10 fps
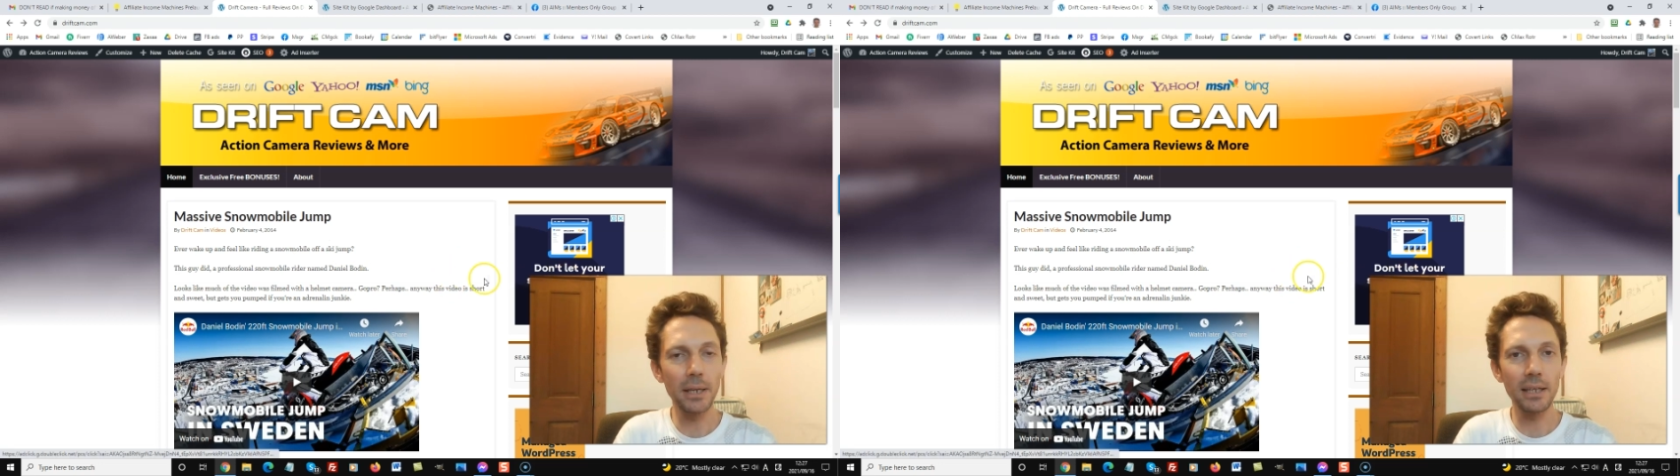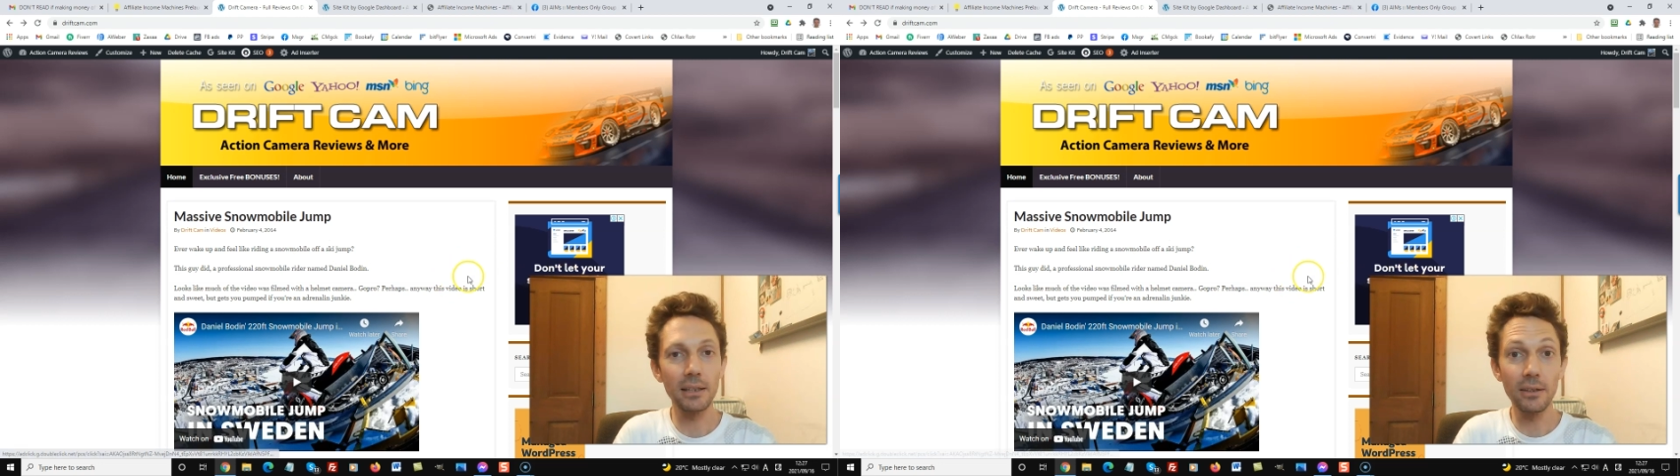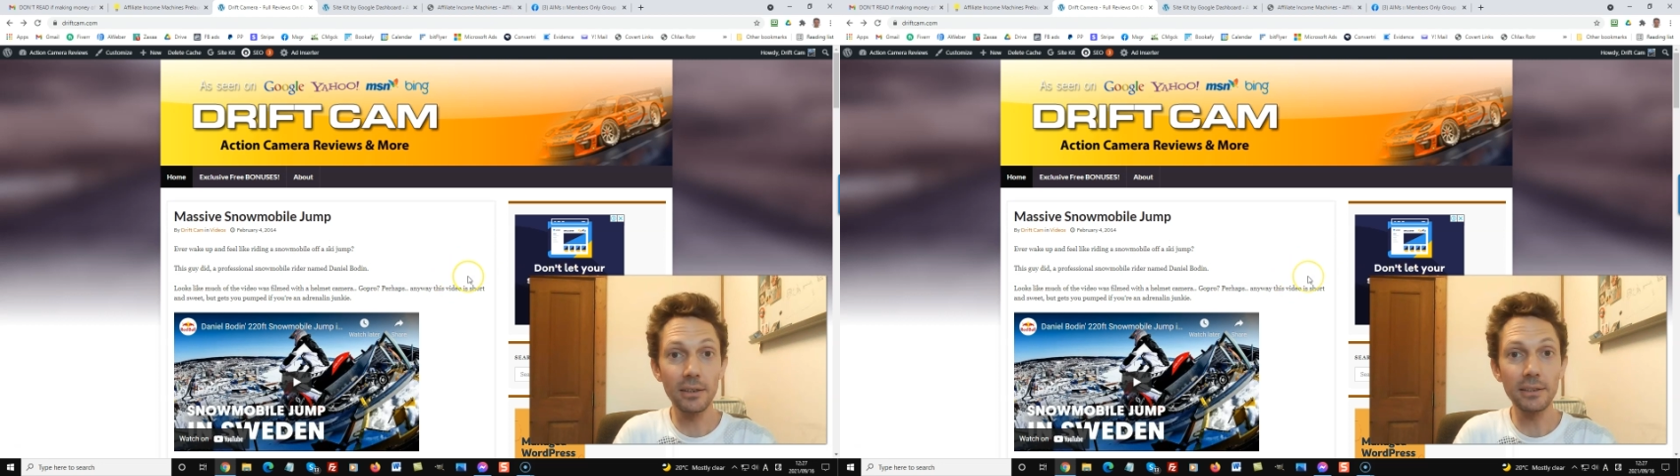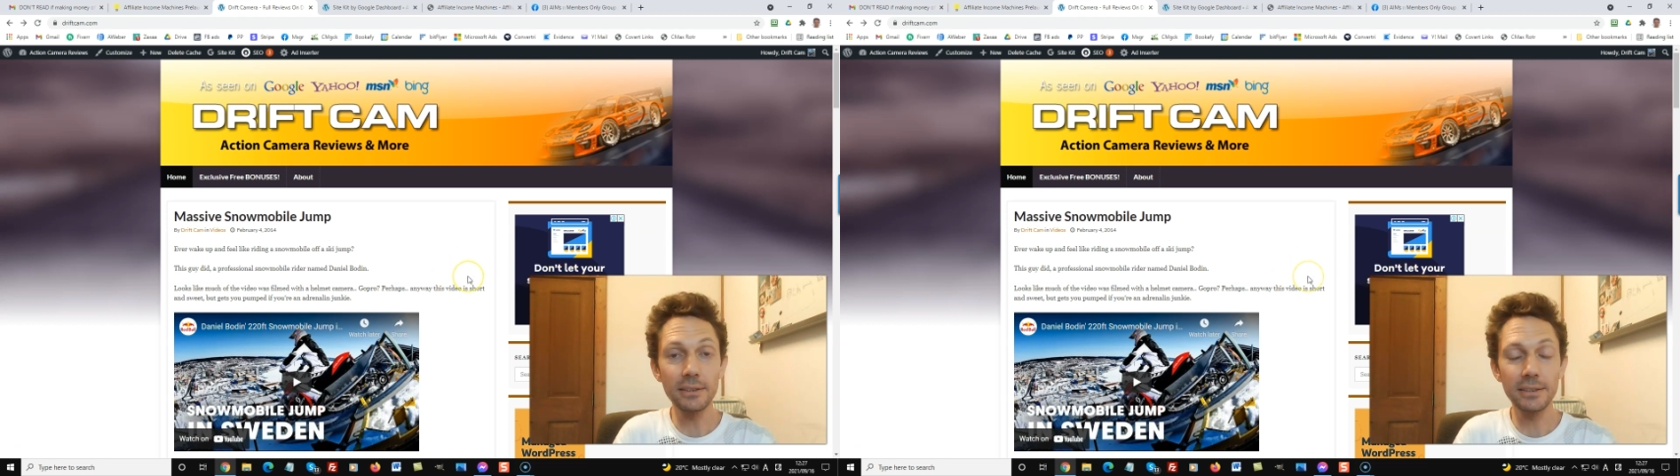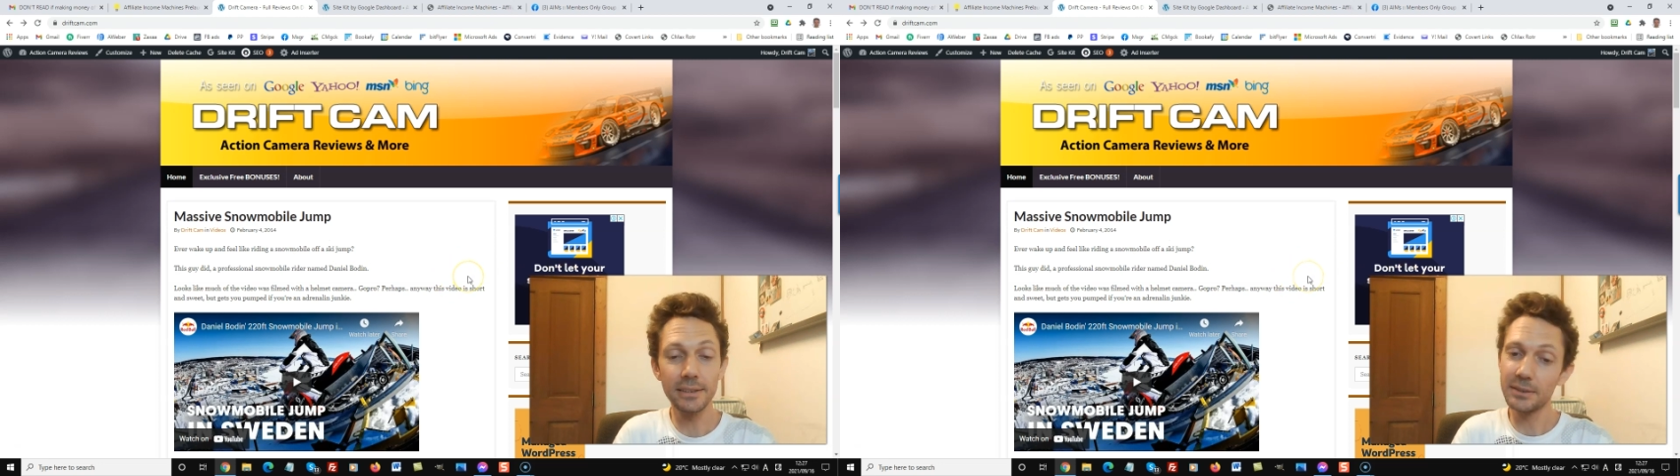make a
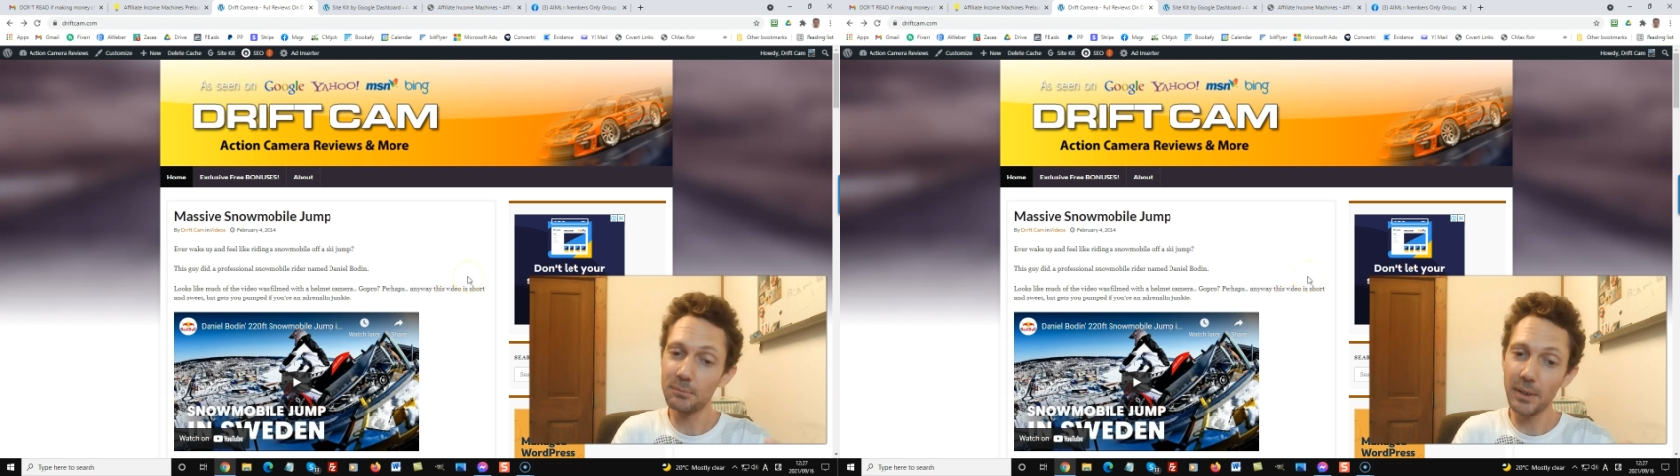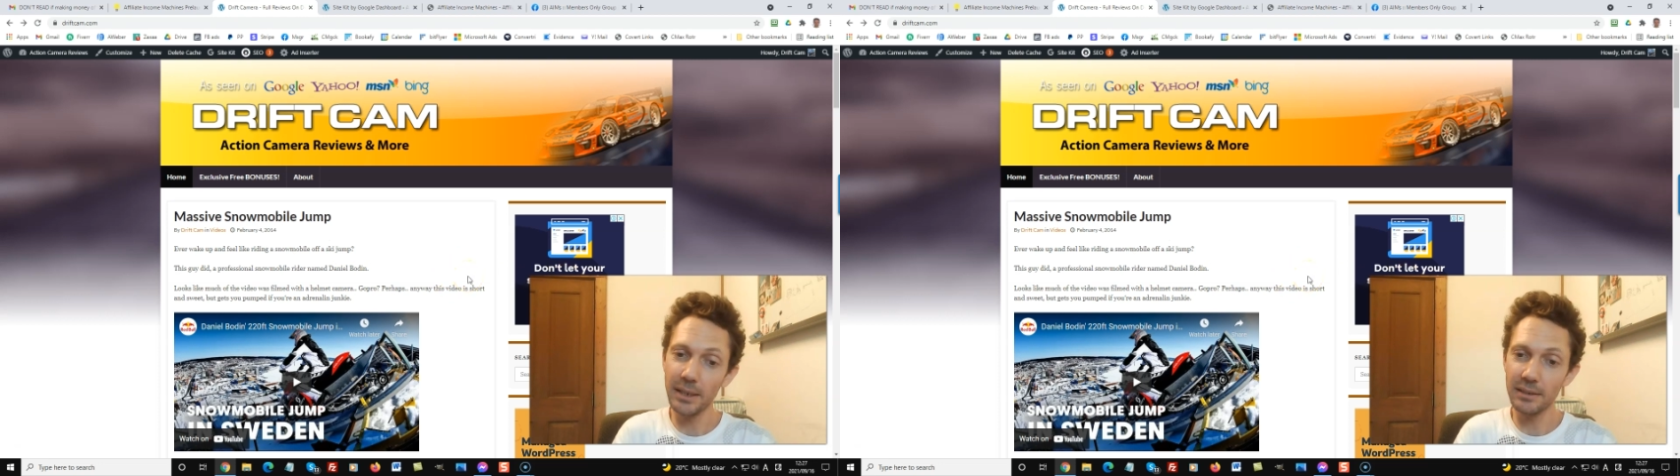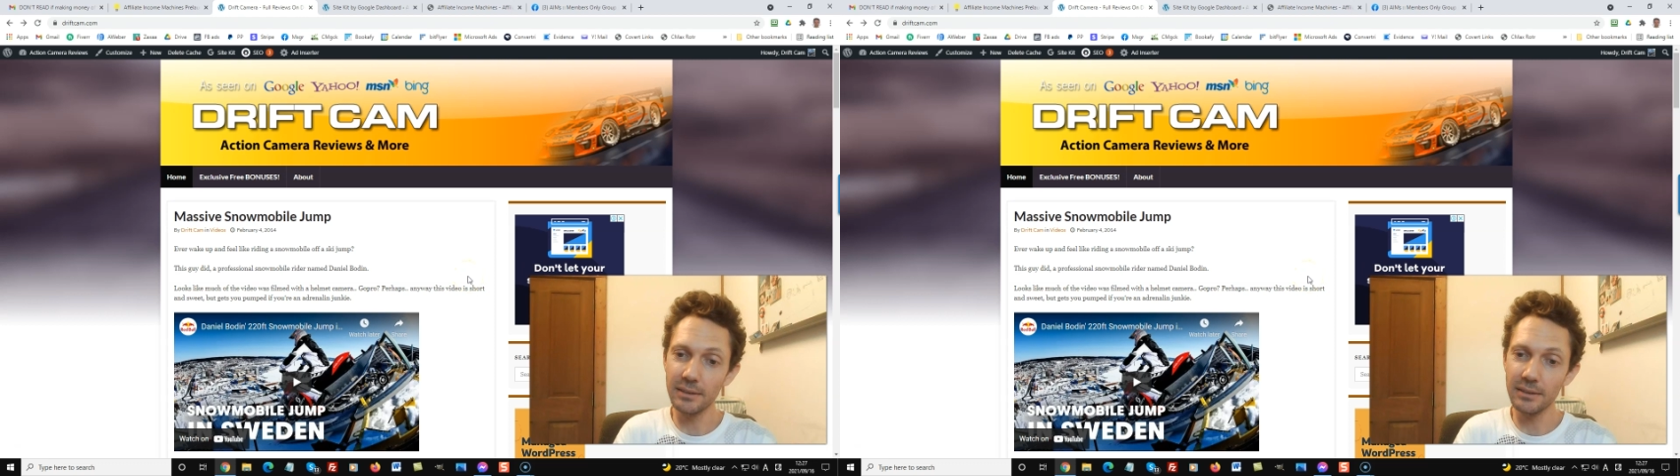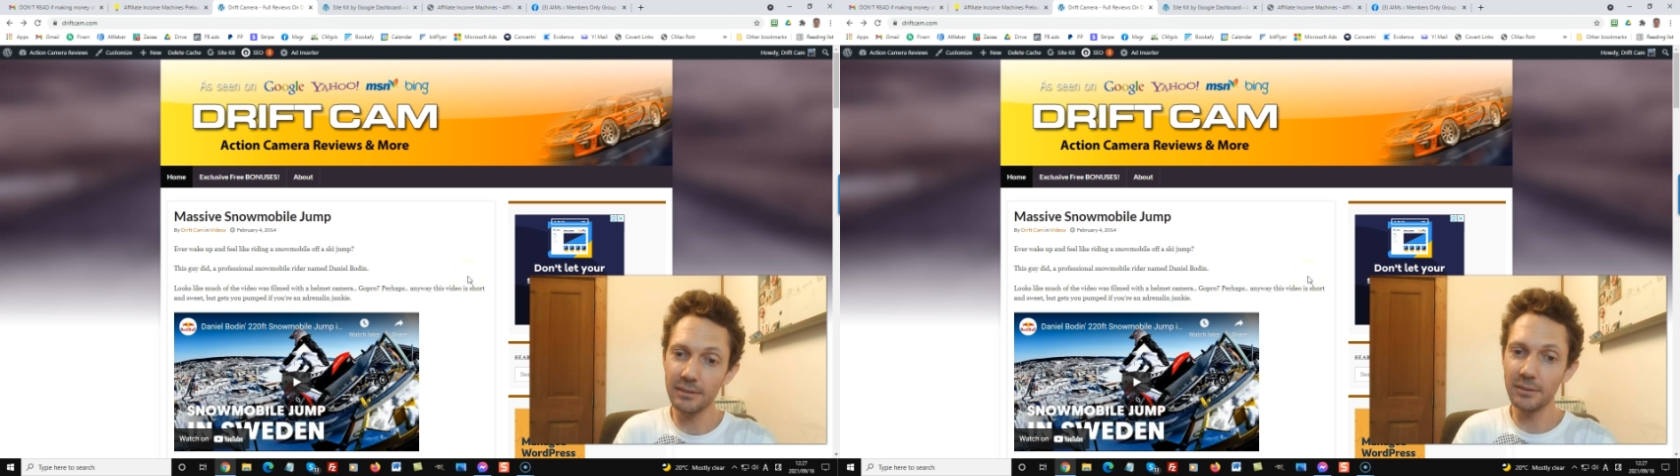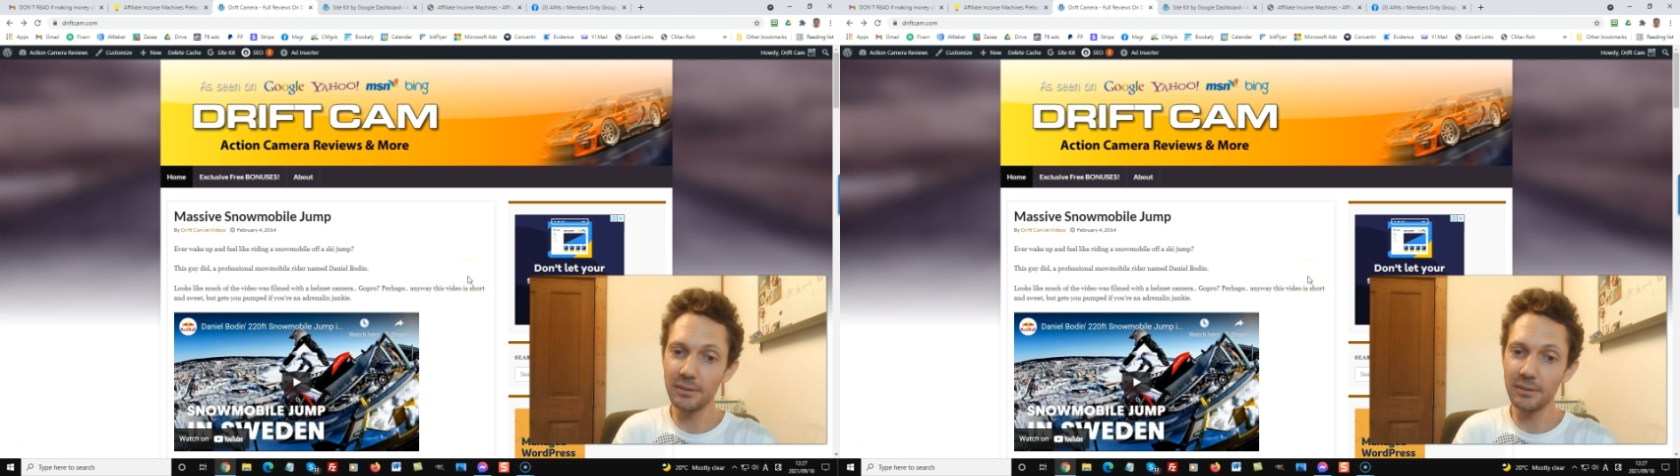lot, doesn't make